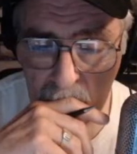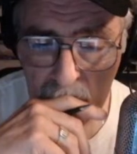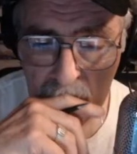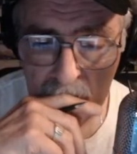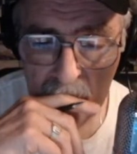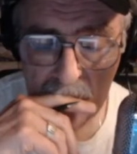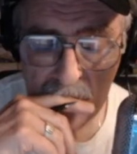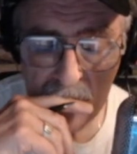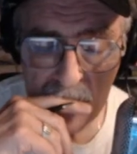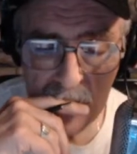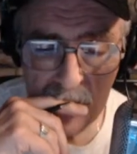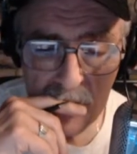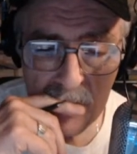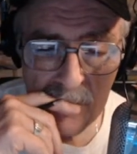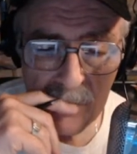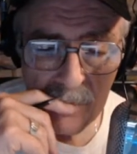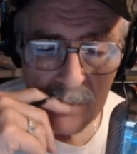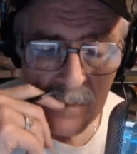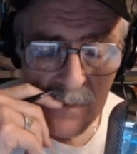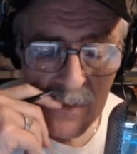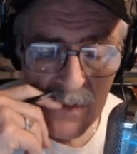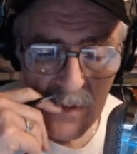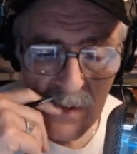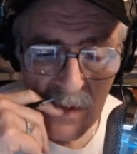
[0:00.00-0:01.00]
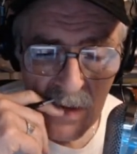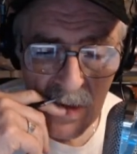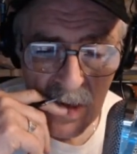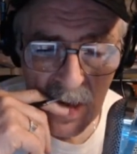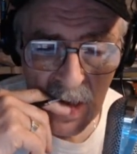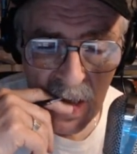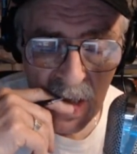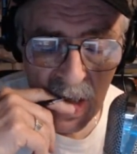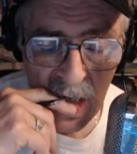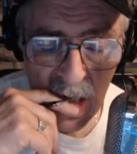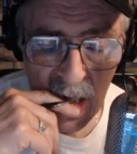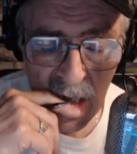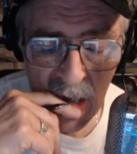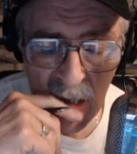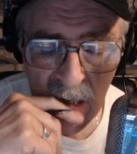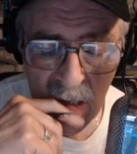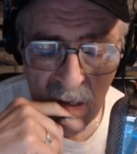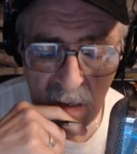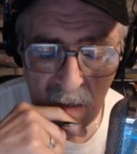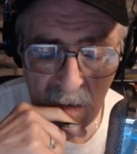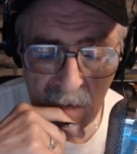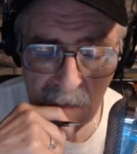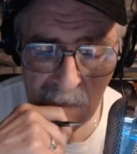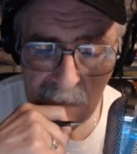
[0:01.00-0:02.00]
everybody,
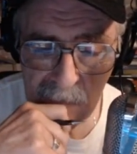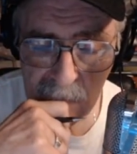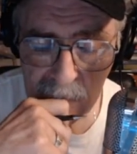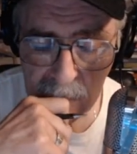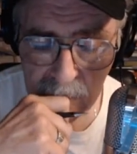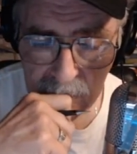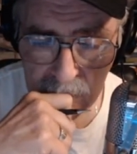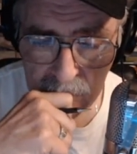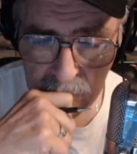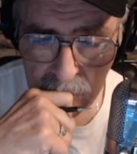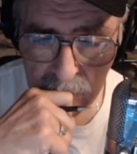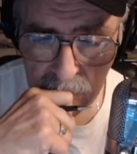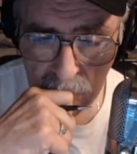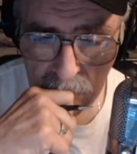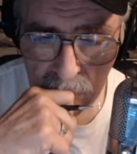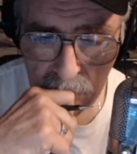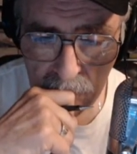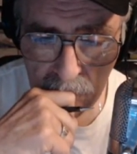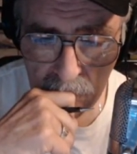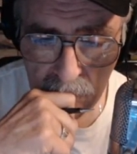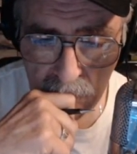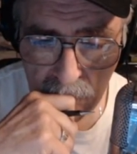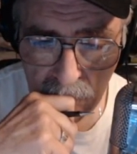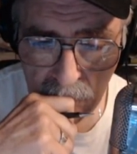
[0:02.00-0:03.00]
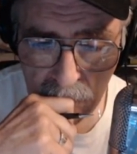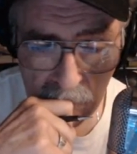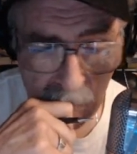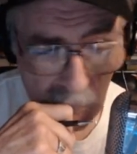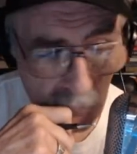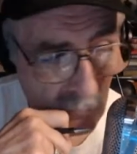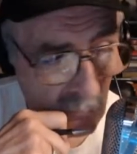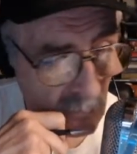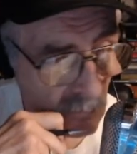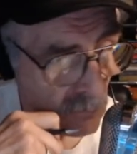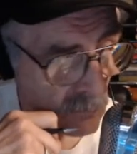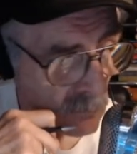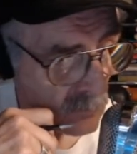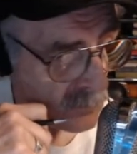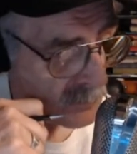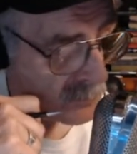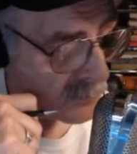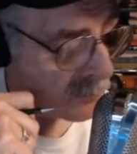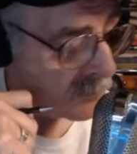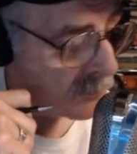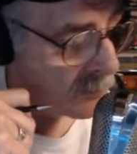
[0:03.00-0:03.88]
wishing me the best and hanging